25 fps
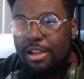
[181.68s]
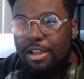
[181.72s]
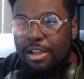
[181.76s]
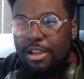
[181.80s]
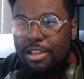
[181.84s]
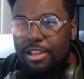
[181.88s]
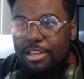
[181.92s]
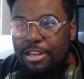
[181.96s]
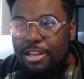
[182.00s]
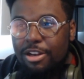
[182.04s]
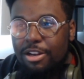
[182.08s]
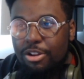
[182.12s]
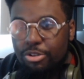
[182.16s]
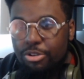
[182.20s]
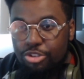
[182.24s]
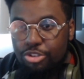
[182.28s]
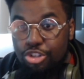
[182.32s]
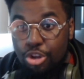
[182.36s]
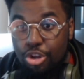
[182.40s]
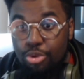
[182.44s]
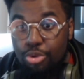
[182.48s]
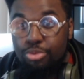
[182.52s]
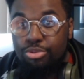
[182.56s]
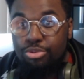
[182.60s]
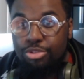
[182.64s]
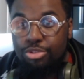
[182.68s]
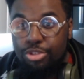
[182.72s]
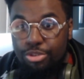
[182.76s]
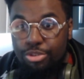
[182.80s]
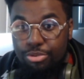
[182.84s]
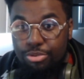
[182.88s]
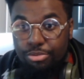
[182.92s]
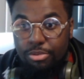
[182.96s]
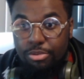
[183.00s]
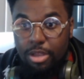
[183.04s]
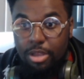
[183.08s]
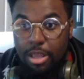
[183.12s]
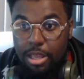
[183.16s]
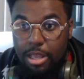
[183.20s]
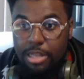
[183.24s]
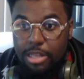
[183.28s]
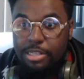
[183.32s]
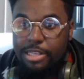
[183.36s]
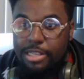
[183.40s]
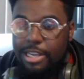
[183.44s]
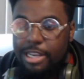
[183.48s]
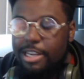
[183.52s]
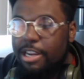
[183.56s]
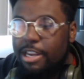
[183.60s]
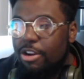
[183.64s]
you know, chose to
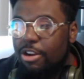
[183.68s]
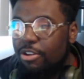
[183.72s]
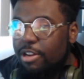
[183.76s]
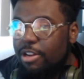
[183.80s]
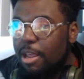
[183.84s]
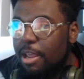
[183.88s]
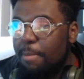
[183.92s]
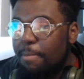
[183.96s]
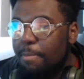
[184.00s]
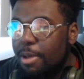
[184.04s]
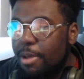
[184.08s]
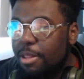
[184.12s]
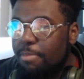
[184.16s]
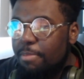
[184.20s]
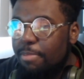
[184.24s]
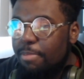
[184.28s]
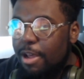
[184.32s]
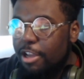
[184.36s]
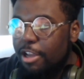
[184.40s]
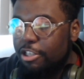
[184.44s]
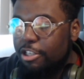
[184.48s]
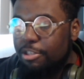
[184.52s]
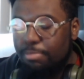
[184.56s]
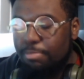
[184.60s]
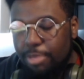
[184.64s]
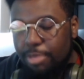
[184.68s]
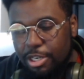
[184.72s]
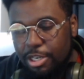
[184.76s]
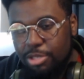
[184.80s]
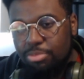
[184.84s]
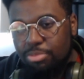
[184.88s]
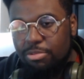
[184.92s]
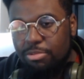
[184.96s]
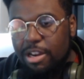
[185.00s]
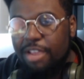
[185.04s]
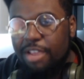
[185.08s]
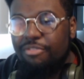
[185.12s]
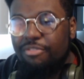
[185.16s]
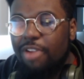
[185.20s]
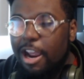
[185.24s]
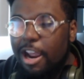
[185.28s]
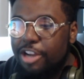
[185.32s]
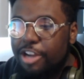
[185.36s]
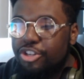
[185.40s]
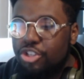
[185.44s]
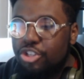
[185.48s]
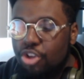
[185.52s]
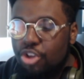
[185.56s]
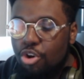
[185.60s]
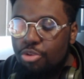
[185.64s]
take care of that mother box. But it's whatever. I
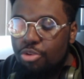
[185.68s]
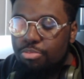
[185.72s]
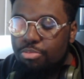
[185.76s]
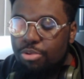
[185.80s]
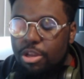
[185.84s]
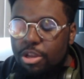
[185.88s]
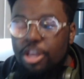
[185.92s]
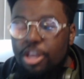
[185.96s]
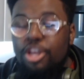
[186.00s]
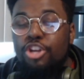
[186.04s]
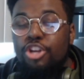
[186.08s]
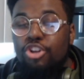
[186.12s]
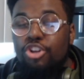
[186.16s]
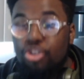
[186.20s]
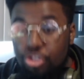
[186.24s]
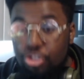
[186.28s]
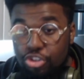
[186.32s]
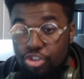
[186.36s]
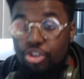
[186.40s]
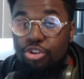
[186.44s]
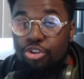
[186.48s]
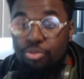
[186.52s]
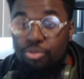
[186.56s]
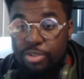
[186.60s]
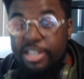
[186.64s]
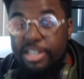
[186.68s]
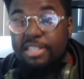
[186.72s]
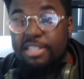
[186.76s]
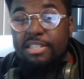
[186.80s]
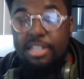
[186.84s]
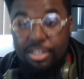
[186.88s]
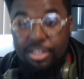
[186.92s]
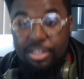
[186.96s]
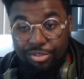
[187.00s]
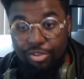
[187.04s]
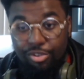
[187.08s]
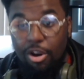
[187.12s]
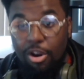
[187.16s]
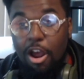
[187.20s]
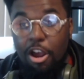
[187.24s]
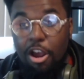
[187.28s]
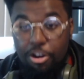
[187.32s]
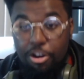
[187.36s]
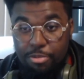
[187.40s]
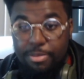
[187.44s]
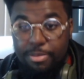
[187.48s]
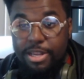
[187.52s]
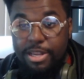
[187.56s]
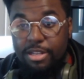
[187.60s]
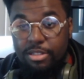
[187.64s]
just hope there's good reasonings for
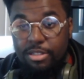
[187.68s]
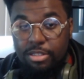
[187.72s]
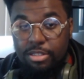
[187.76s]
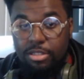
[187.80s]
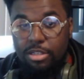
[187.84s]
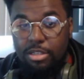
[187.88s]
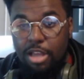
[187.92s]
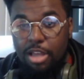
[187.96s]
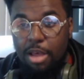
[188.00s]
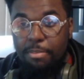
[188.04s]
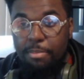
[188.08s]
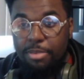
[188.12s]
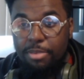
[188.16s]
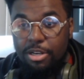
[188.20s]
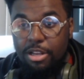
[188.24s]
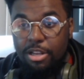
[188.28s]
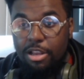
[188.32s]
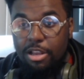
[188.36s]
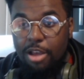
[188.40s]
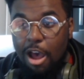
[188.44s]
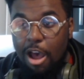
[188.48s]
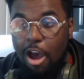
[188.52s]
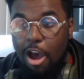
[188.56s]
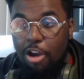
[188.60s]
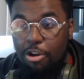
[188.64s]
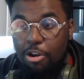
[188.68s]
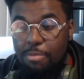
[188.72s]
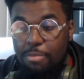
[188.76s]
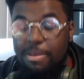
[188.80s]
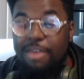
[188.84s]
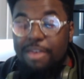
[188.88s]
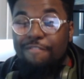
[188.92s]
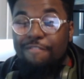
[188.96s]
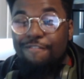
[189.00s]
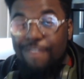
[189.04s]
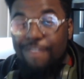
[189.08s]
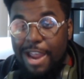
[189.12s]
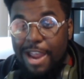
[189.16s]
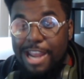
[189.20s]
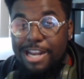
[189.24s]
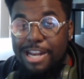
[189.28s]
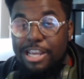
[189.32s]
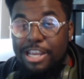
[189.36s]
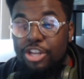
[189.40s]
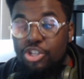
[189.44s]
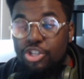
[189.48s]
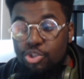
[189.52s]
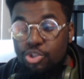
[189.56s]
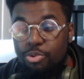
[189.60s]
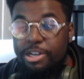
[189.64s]
Aquaman fighting
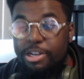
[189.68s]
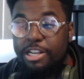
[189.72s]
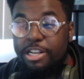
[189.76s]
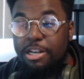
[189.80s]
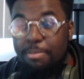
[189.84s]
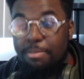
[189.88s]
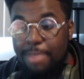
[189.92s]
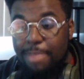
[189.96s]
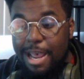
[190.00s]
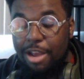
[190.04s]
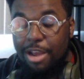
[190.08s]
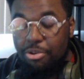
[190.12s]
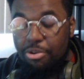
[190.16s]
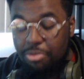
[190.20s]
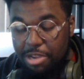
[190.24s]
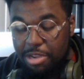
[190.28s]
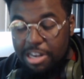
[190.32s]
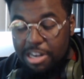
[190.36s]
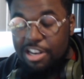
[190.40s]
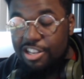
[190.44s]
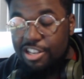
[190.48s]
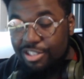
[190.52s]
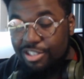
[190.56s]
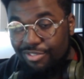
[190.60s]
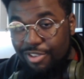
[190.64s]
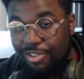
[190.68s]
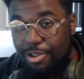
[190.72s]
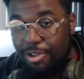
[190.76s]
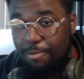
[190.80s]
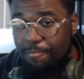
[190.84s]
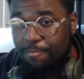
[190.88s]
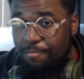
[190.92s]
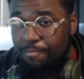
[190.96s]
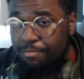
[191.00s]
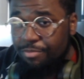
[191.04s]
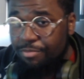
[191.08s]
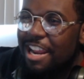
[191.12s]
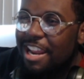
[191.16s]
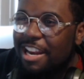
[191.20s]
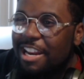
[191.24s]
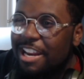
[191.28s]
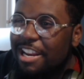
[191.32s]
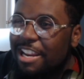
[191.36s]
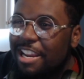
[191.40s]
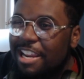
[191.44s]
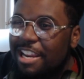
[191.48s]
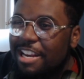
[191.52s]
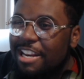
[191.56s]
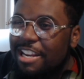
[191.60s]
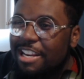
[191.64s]
and joining the battle in this film. And
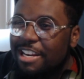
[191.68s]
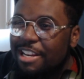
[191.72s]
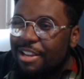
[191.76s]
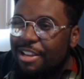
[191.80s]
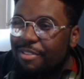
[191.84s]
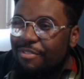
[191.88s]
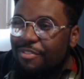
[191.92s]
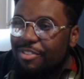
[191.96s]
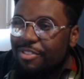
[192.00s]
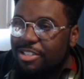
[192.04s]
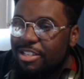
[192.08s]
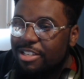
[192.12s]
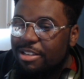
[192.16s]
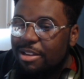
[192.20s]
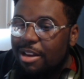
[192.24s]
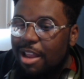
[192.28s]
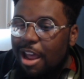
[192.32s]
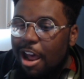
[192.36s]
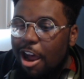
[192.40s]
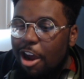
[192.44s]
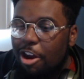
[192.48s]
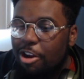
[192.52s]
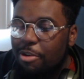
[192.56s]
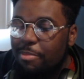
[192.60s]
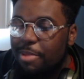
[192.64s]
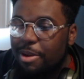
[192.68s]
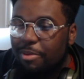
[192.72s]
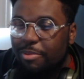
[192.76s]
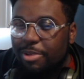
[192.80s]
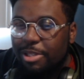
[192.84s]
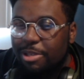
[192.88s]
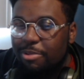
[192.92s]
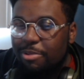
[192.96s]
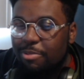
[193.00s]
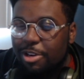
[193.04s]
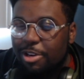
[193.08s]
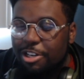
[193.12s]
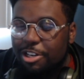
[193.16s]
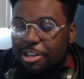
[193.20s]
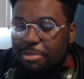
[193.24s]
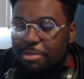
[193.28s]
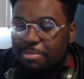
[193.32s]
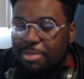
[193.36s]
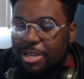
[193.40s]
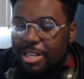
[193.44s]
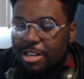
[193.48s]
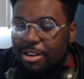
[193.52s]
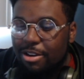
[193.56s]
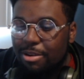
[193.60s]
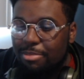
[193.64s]
it didn't even seem like Aquaman really wanted to
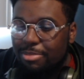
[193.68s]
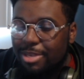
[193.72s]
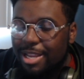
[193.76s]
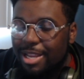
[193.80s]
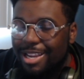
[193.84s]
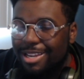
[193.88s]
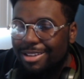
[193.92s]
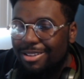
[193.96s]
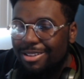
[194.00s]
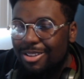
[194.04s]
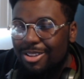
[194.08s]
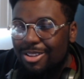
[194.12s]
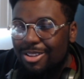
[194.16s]
be there. I'm like,